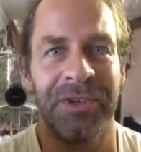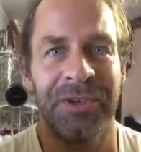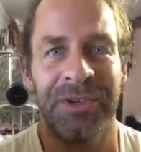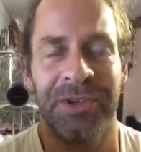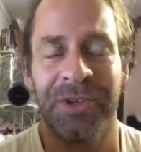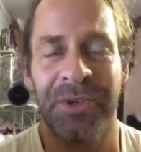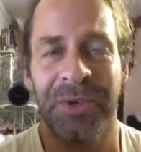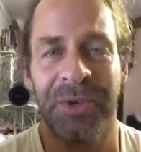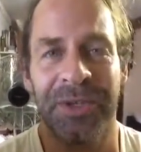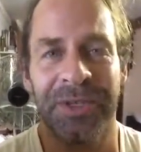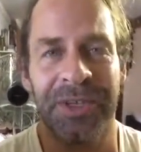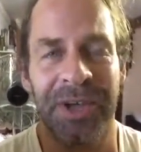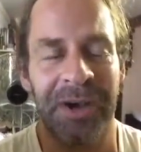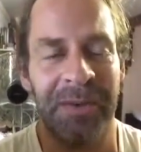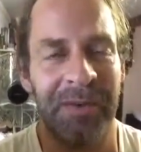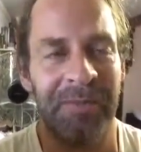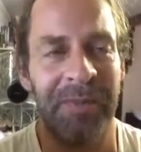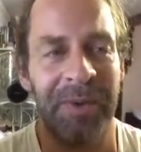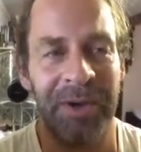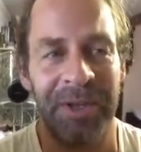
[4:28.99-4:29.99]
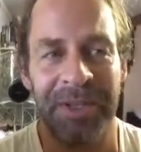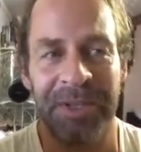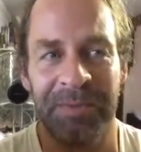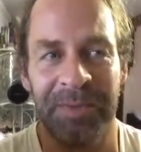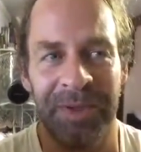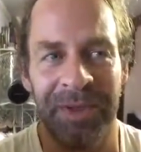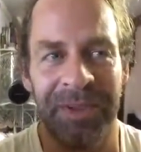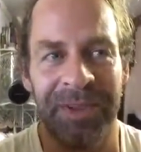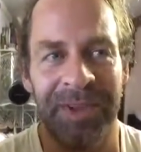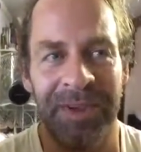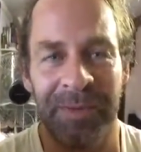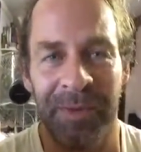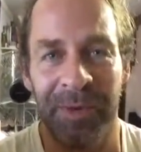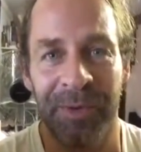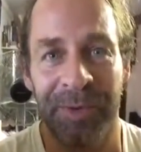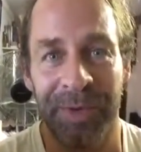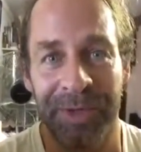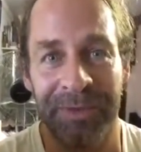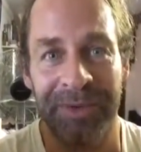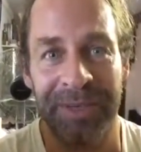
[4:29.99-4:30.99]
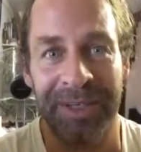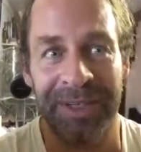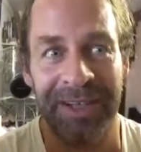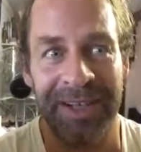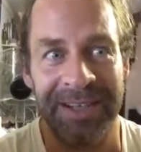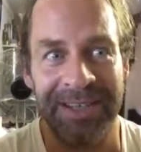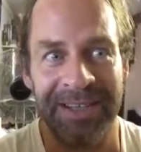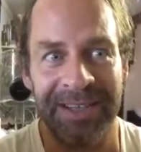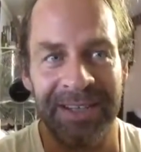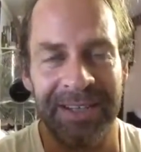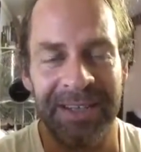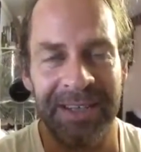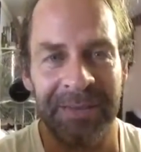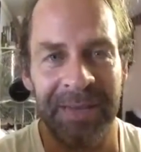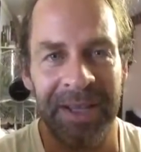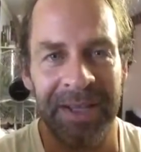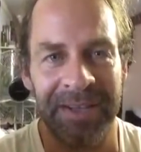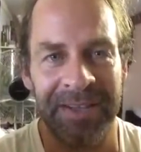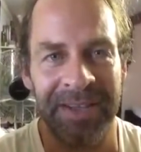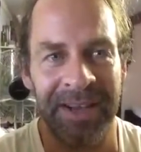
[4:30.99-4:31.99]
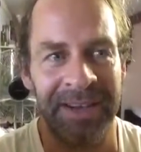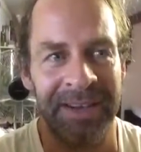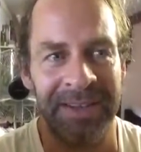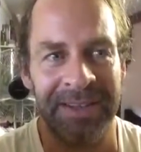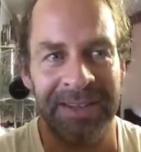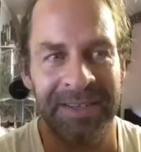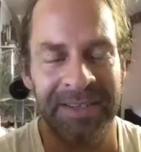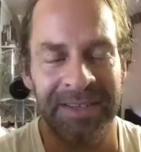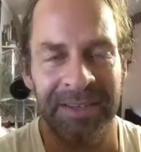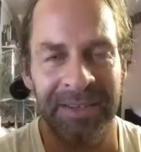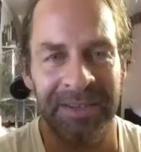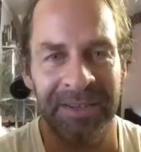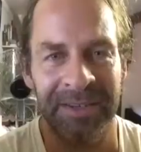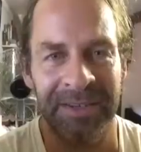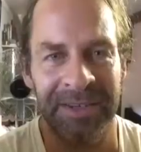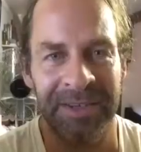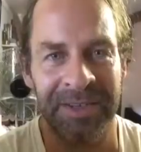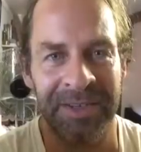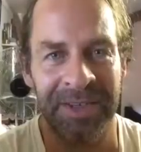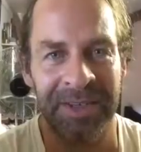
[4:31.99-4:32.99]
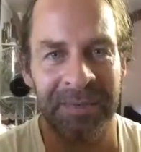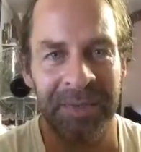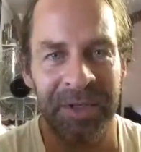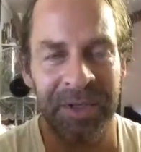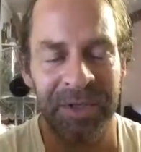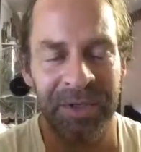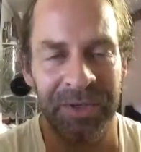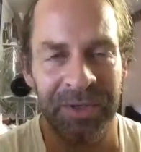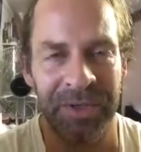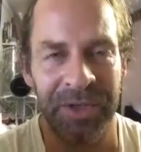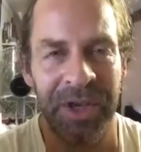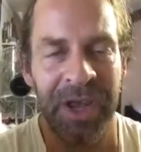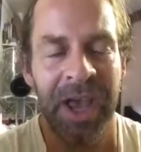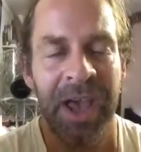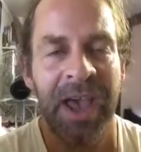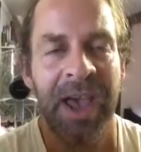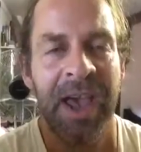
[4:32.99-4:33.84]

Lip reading: as short a time as possible, and I'm already realizing that the amount of data this is going to use is going to be huge.